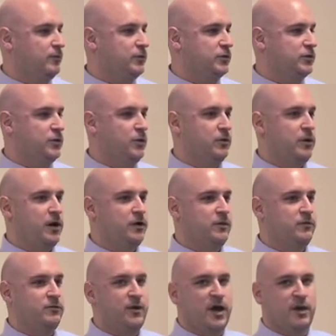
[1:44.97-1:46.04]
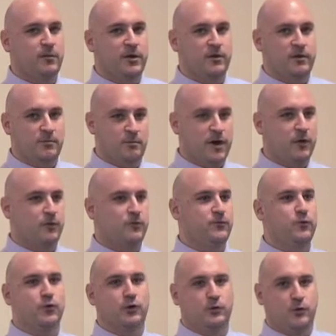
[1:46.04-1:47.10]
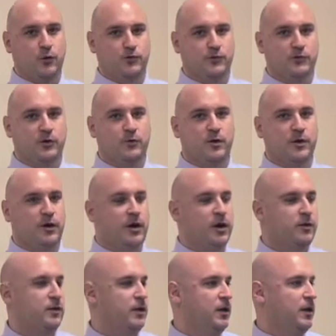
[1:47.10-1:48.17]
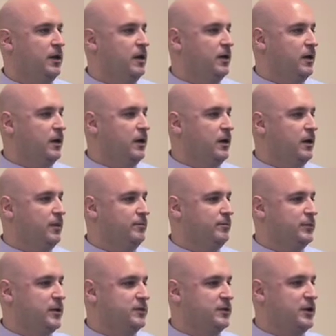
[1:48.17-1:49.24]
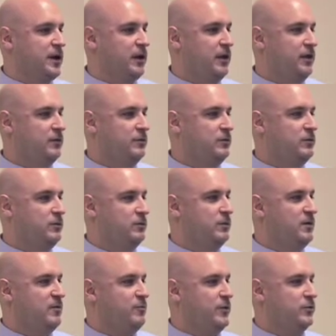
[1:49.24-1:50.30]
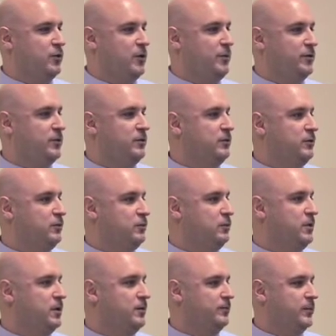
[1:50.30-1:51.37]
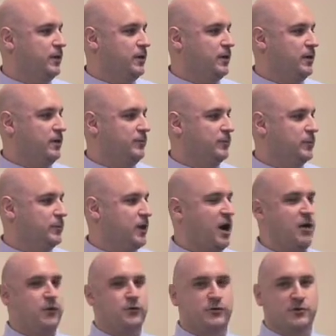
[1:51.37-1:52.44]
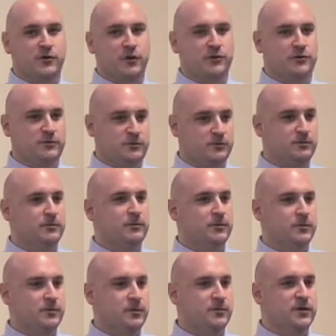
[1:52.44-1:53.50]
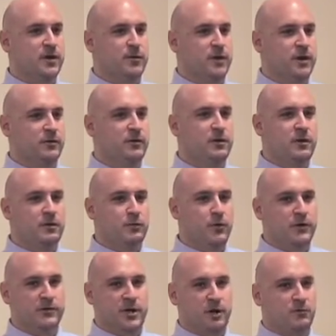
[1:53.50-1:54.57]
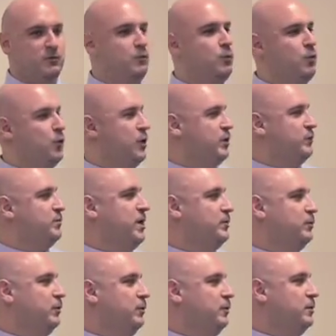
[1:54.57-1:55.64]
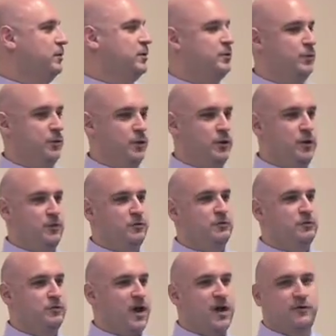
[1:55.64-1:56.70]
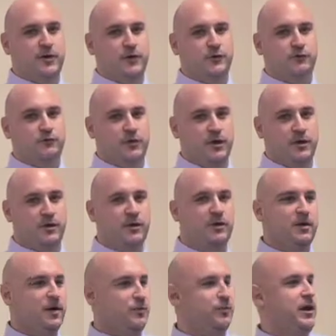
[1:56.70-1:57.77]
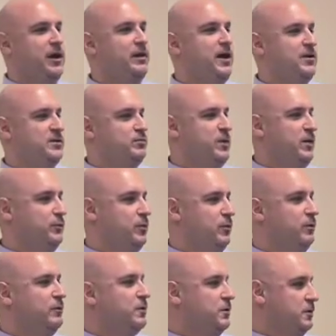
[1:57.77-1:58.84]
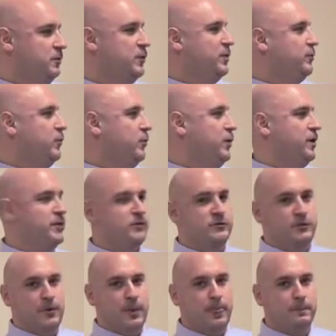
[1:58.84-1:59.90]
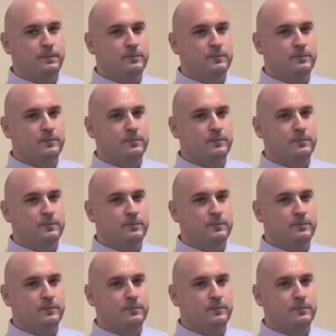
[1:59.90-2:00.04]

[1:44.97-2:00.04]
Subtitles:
what's going on in the environment and the amount of foreclosures going on, it's kind of like everybody's heard about the new car insurance that's coming in, where it's going to reward the people with good driving history and penalize the people with a poor history.